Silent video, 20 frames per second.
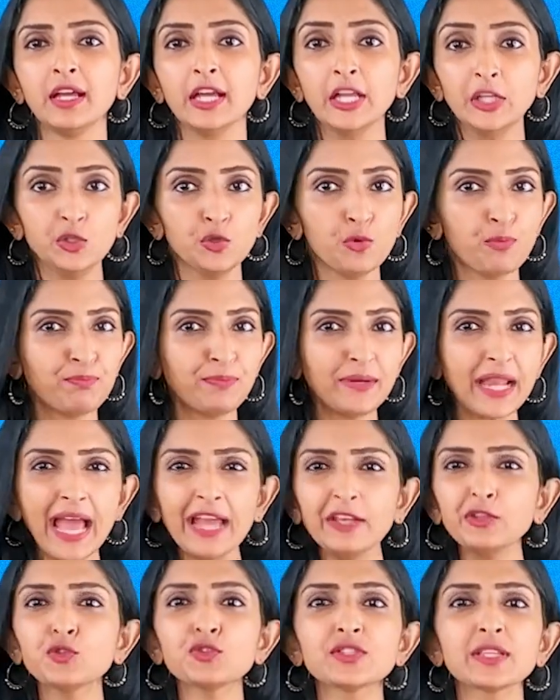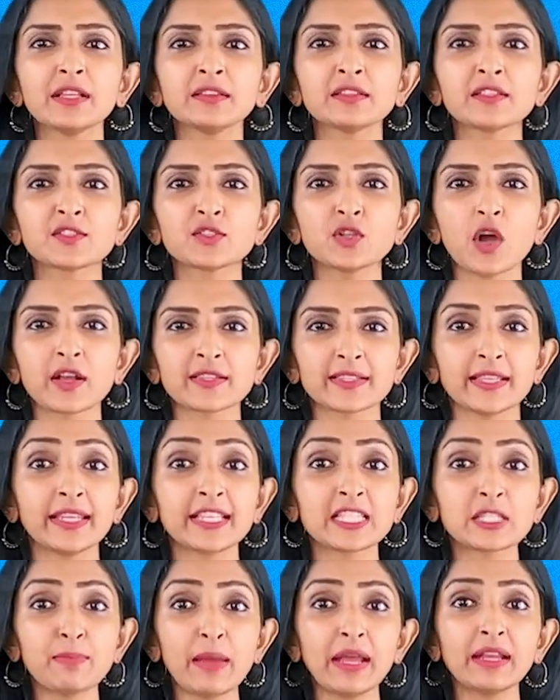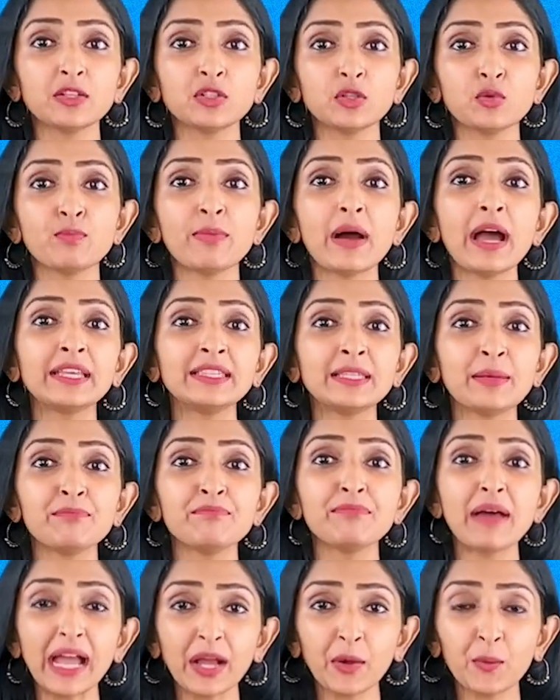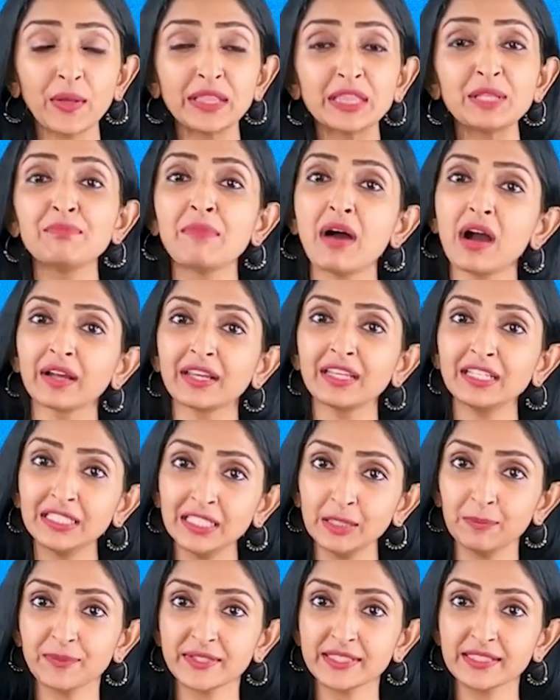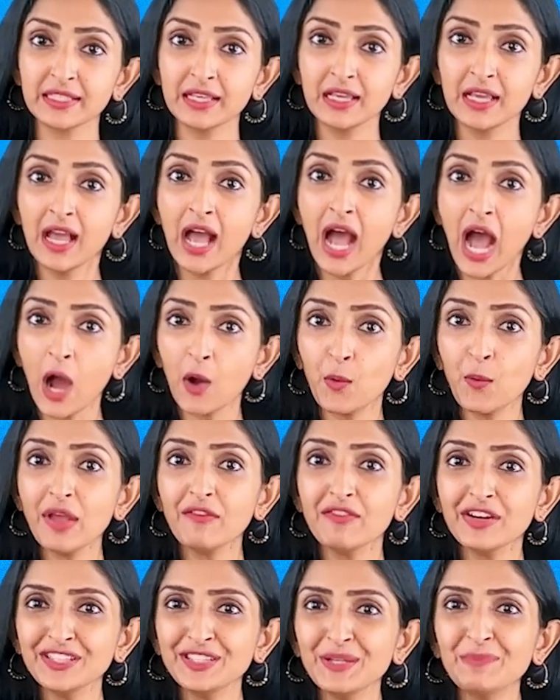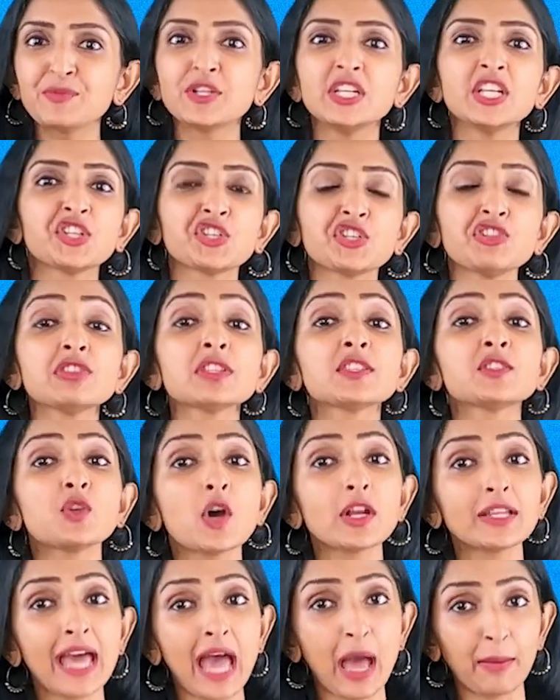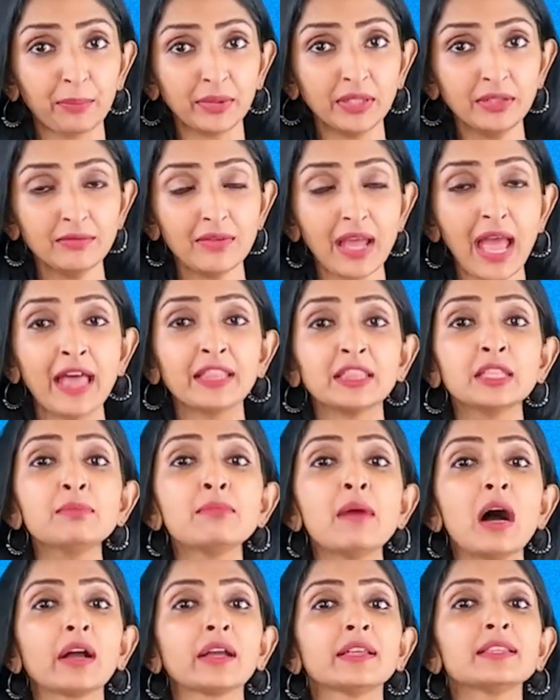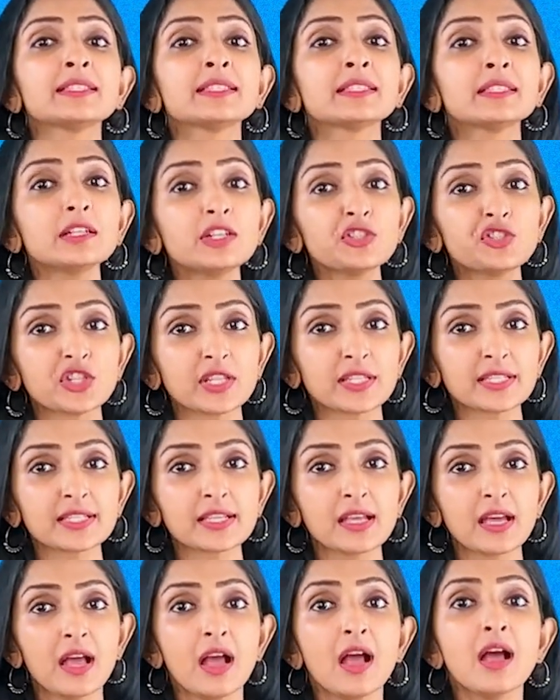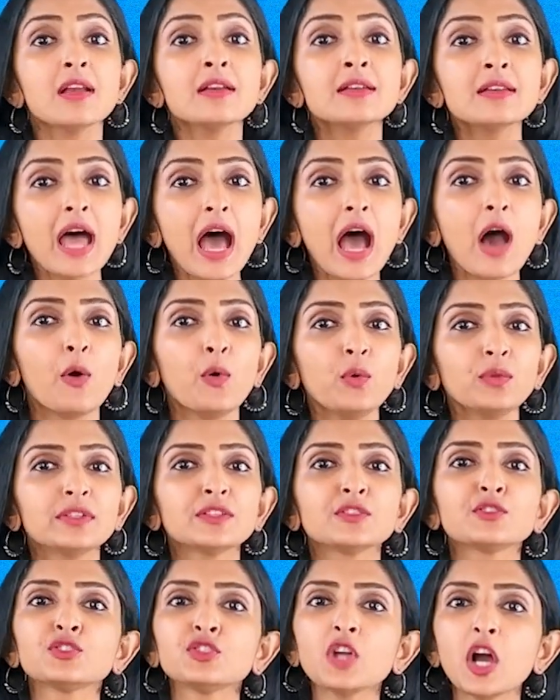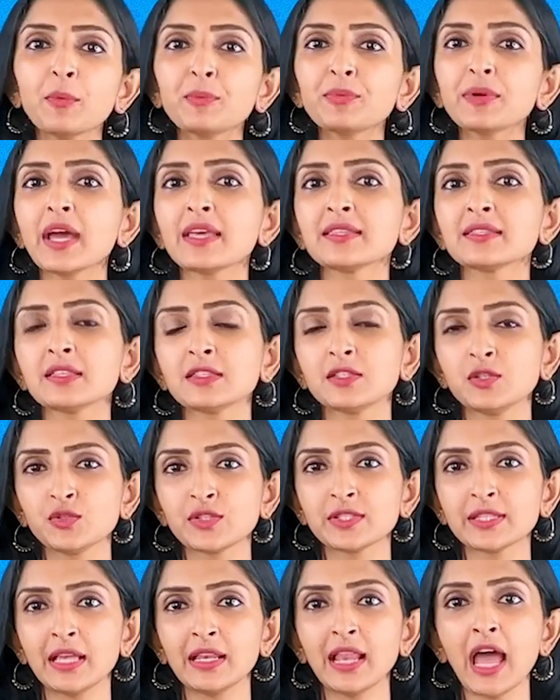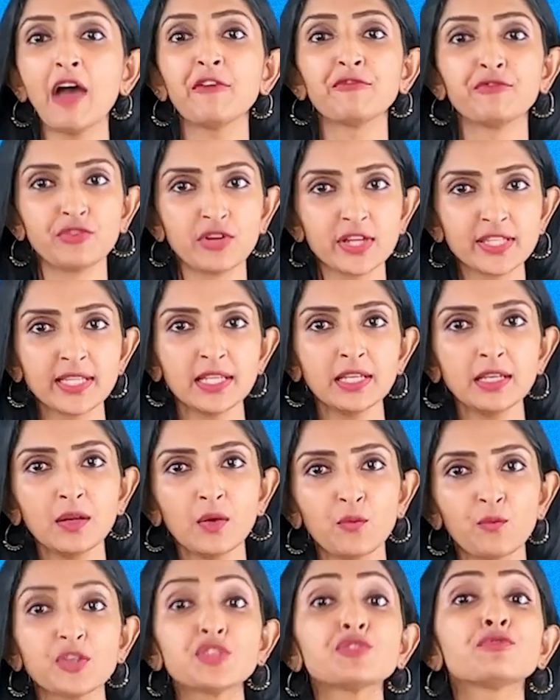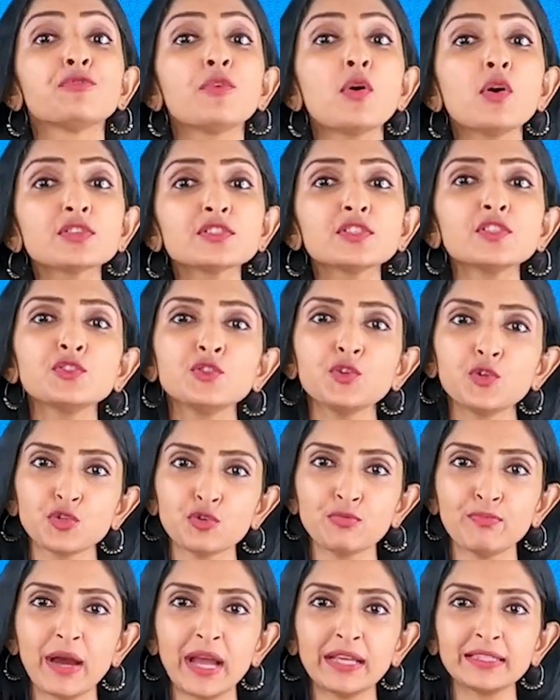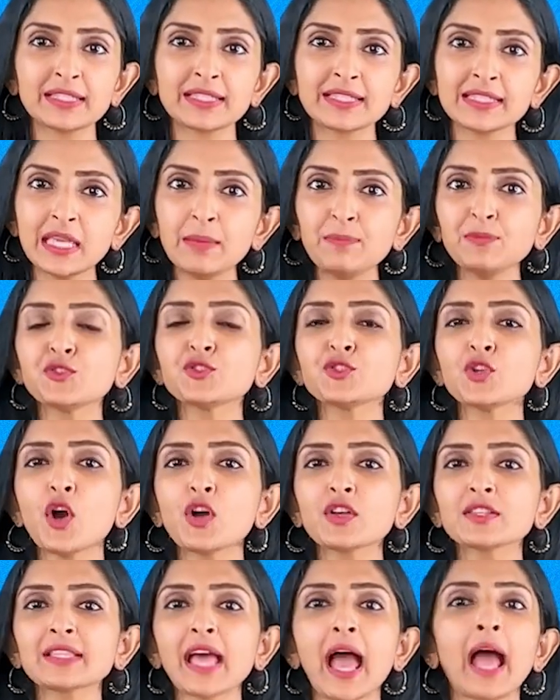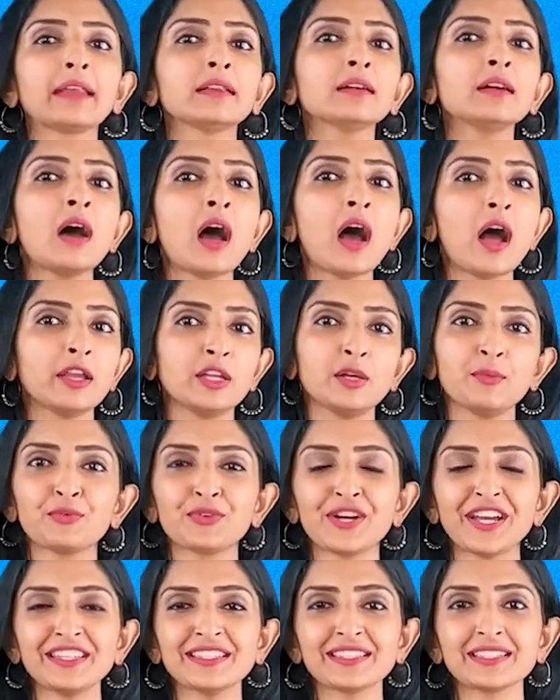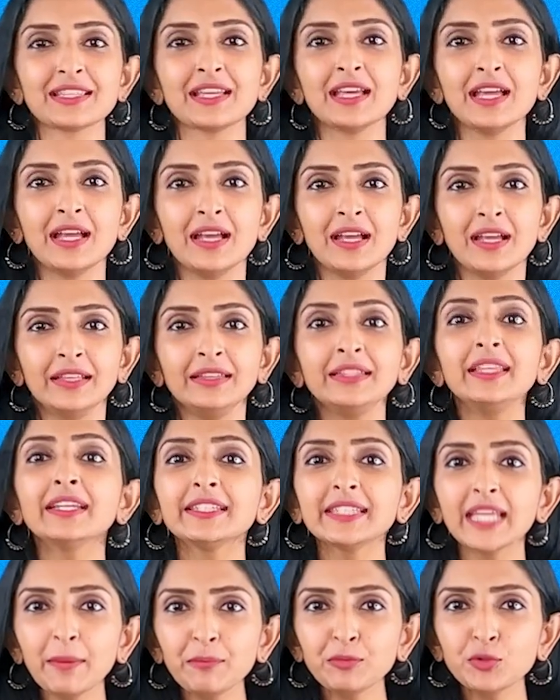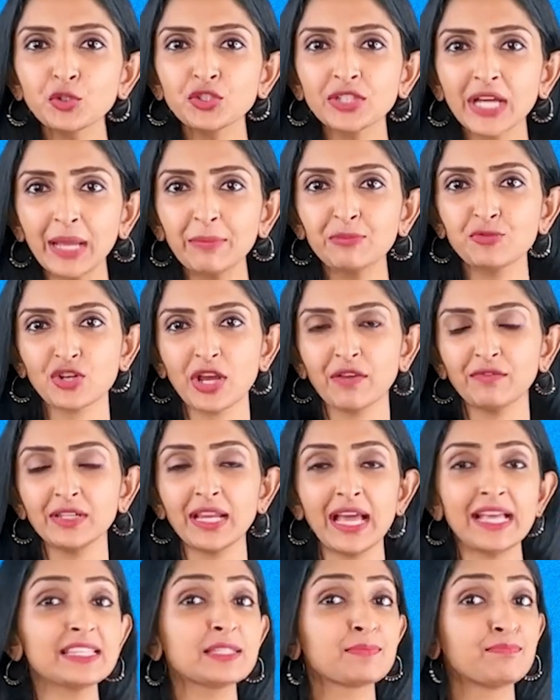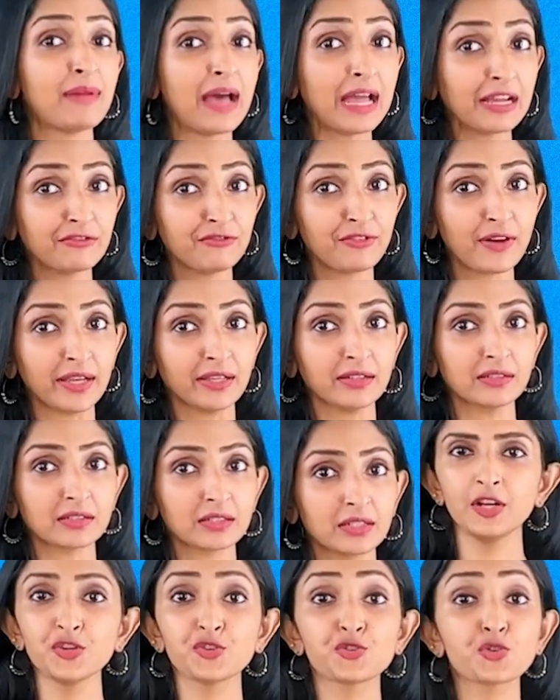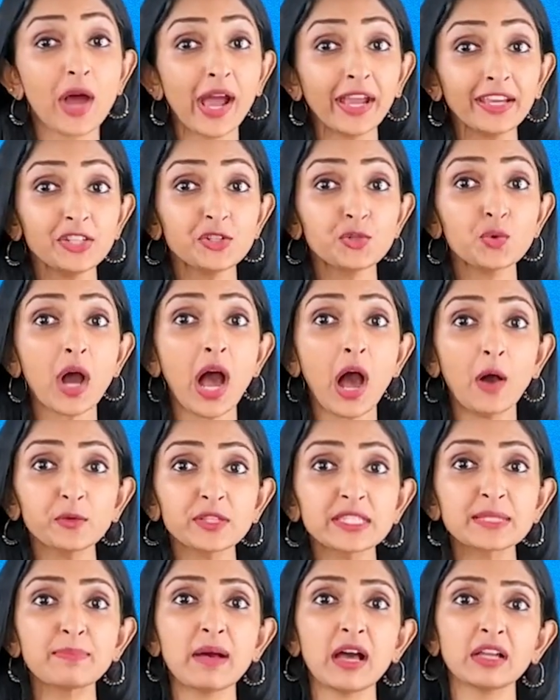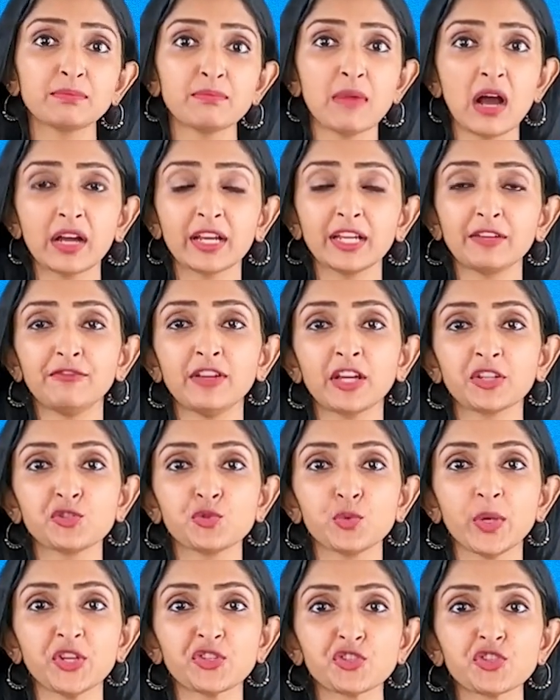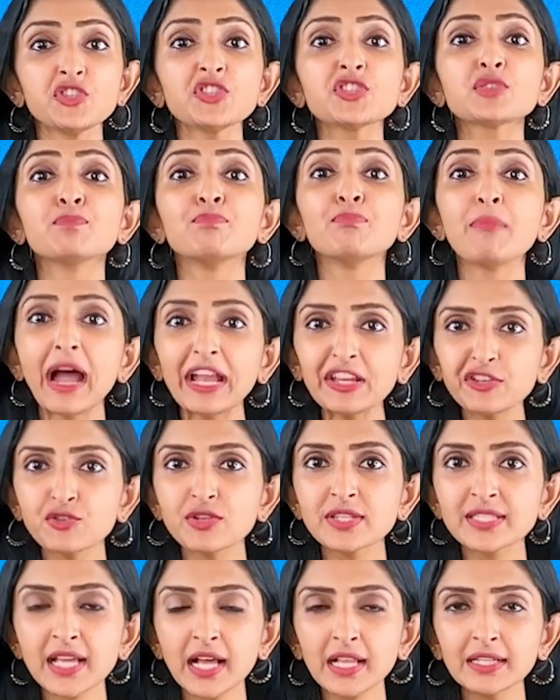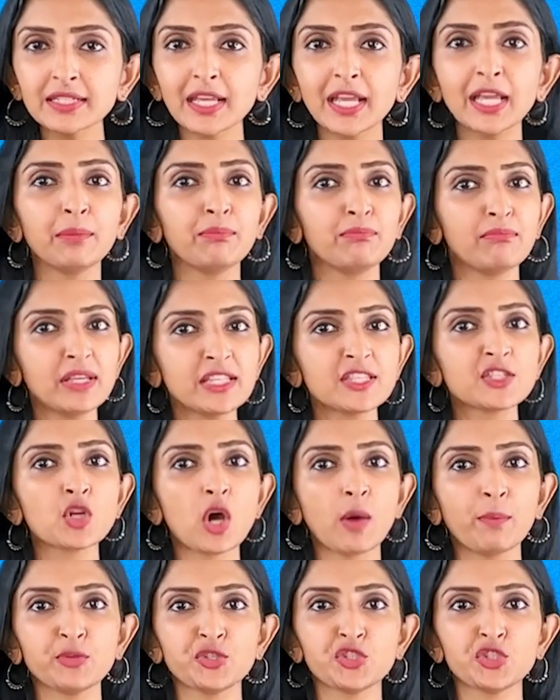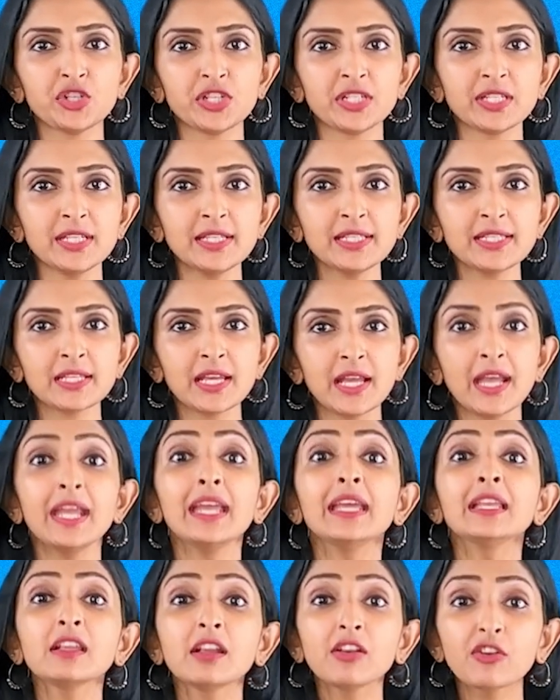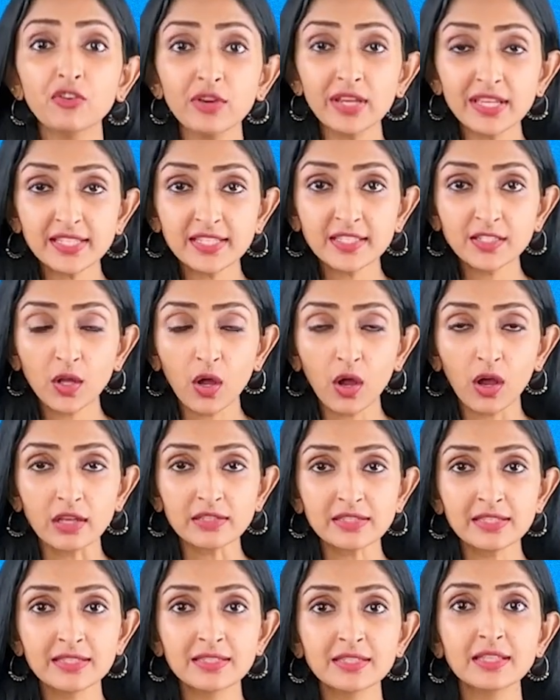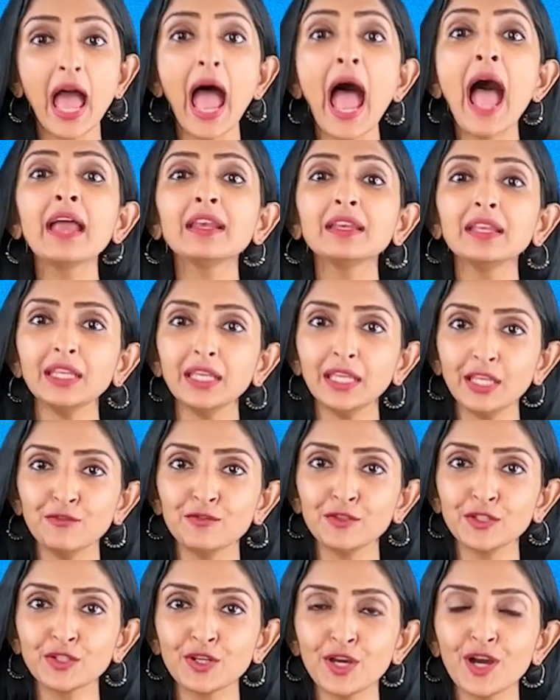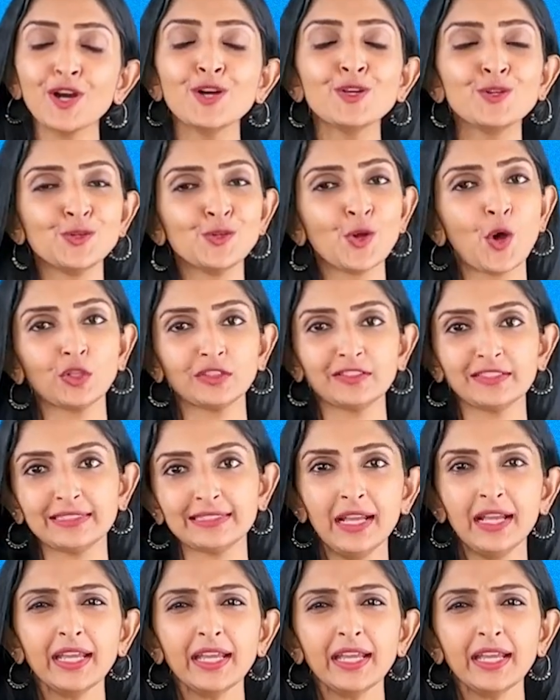You plan to sell the stocks and expect to buy them back when the market dips. However, the prediction does not happen and the market surges. Now, the stock prices you sell have risen, which forces you to buy the same stocks at a higher price. The attempt to time travel has backfired. Trying to outsmart market fluctuations might result in missed opportunities, increased costs, and even a loss.